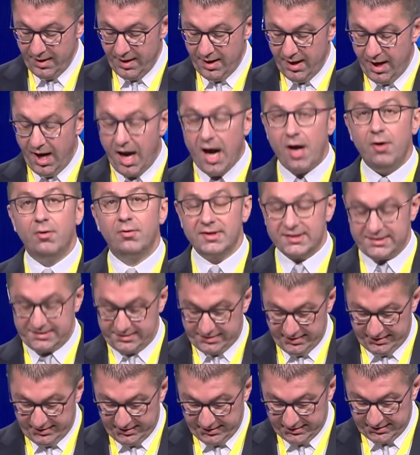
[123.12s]
our
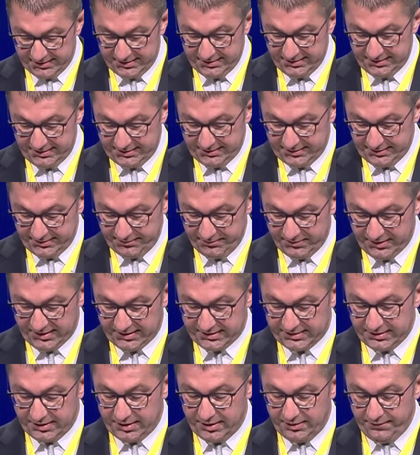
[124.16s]
citizens
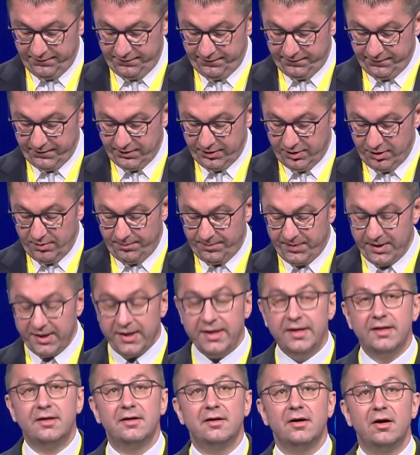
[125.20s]
deserve the
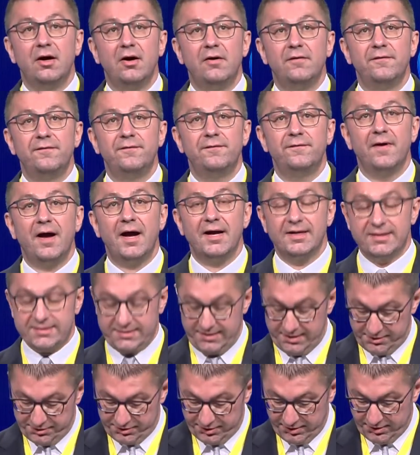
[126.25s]
opening of
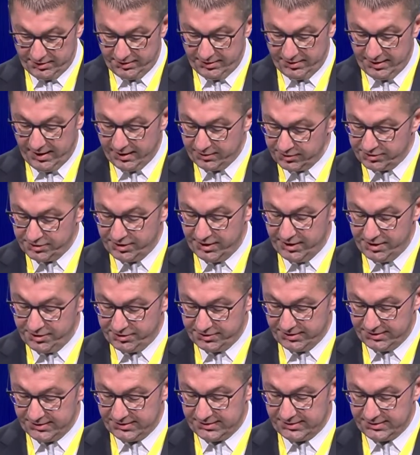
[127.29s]
accession
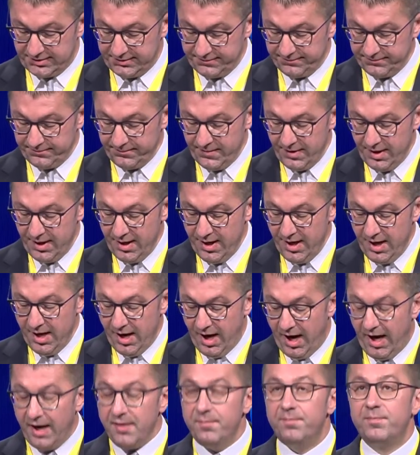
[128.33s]
negotiations.
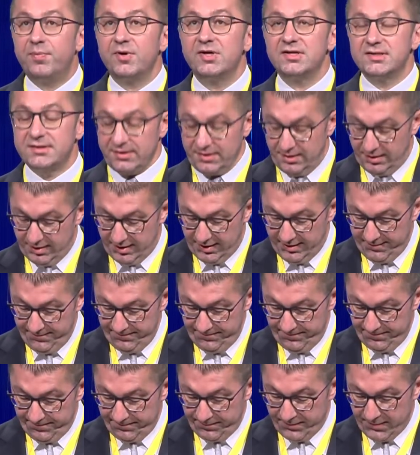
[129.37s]
I personally
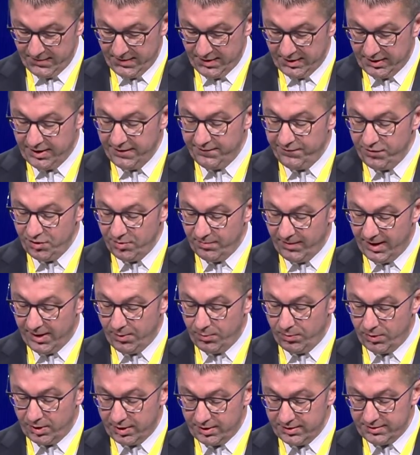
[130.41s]
give you my
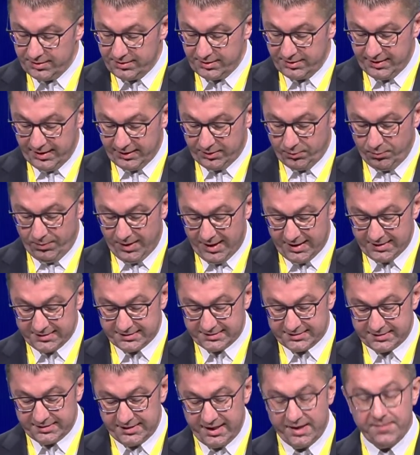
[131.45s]
word that
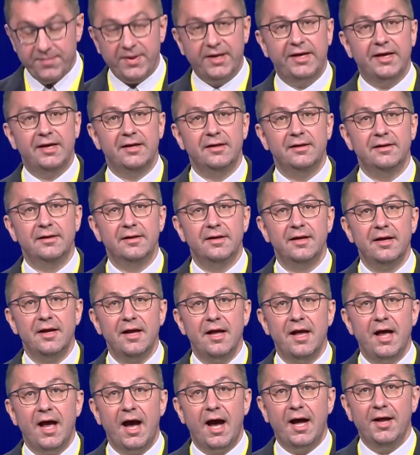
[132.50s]
once they begin,
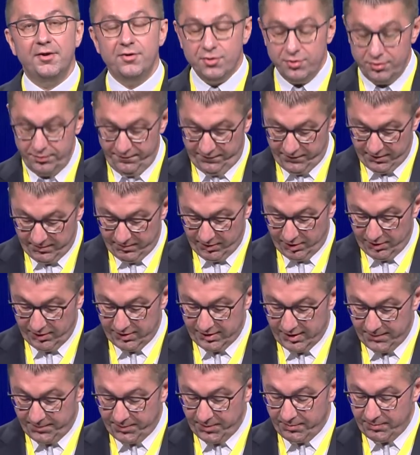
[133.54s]
a new
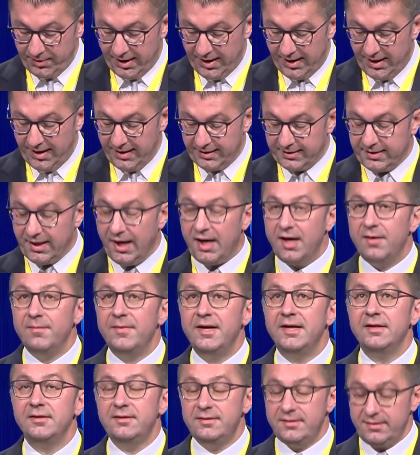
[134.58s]
Vomero-Depomenai-led
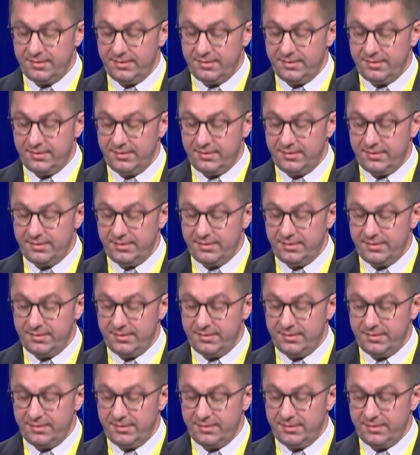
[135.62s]
government